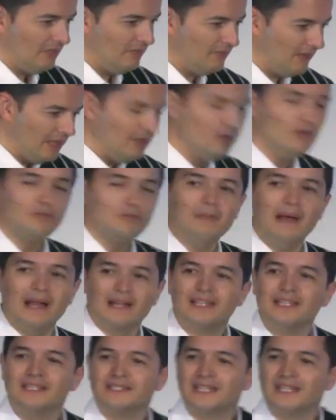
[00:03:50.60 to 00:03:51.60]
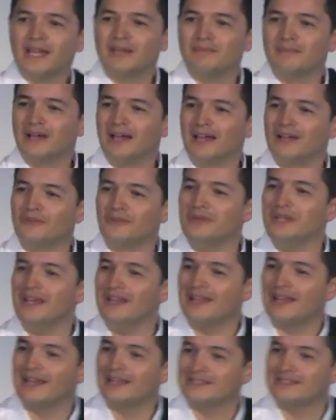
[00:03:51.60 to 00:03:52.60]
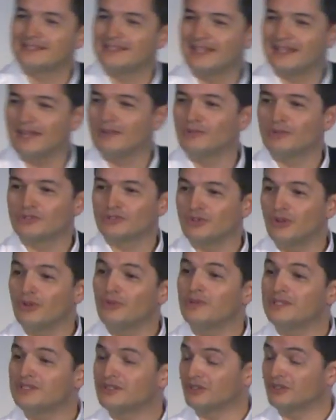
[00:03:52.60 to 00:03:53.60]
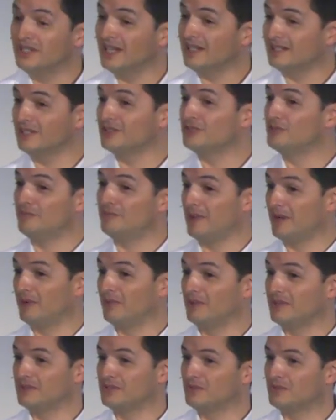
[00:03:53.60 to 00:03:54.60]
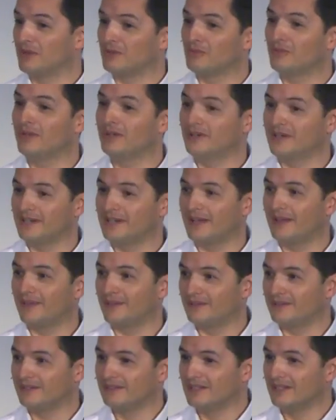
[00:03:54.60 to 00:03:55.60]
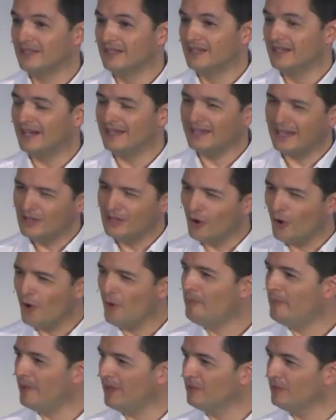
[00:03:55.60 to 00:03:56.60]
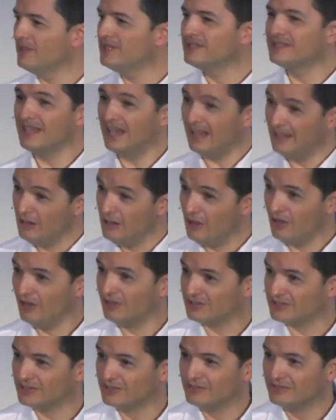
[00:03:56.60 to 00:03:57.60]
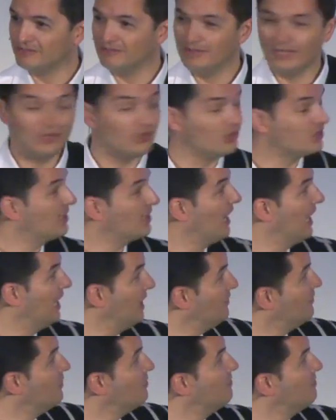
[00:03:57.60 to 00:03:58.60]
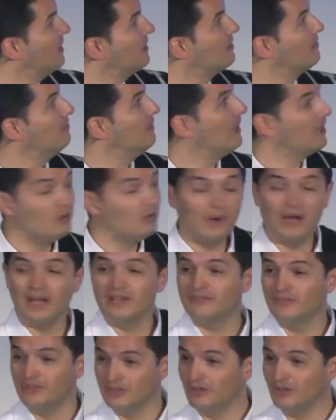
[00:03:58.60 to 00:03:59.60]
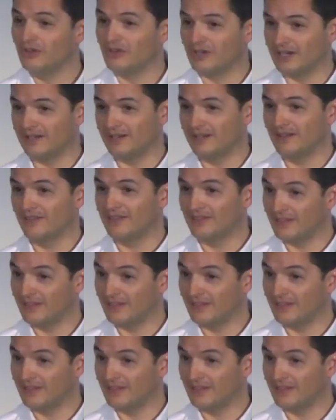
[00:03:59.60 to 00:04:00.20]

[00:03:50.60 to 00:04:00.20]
if I look back in time, I realized that I was always connected to penguins one way or another. And I owe penguins a lot because I even met my wife, Laura,